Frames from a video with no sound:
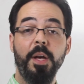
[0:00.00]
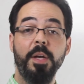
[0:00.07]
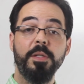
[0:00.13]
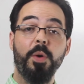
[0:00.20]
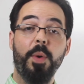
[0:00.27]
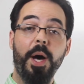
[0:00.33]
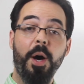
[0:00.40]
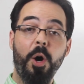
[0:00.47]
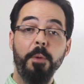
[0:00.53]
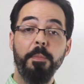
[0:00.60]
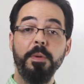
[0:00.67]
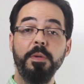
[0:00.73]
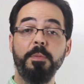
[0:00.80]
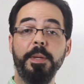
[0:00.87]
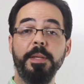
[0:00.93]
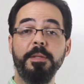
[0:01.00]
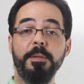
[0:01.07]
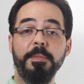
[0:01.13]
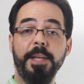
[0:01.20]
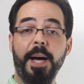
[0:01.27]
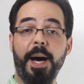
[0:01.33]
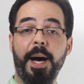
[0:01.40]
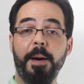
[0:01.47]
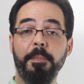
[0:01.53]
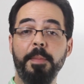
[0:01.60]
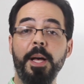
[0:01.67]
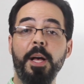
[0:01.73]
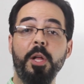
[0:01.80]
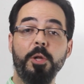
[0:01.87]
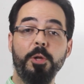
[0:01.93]
So I hope you spend some time
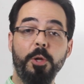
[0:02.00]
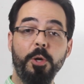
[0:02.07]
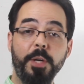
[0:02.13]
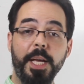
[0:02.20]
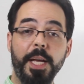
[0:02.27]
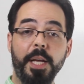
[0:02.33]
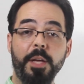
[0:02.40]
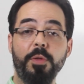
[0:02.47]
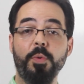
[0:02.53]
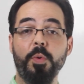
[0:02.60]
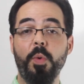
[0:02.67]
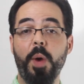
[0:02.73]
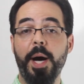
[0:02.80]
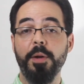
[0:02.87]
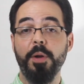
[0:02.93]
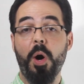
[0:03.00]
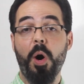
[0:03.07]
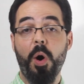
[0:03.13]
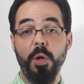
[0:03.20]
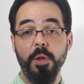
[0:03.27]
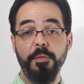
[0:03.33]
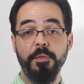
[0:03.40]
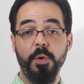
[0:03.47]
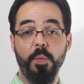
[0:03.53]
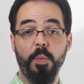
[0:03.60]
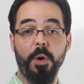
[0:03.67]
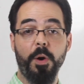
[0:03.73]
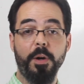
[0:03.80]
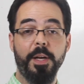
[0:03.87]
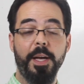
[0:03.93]
looking throughout all of your
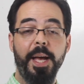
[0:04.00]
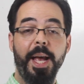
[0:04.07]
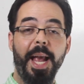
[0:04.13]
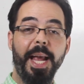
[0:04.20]
work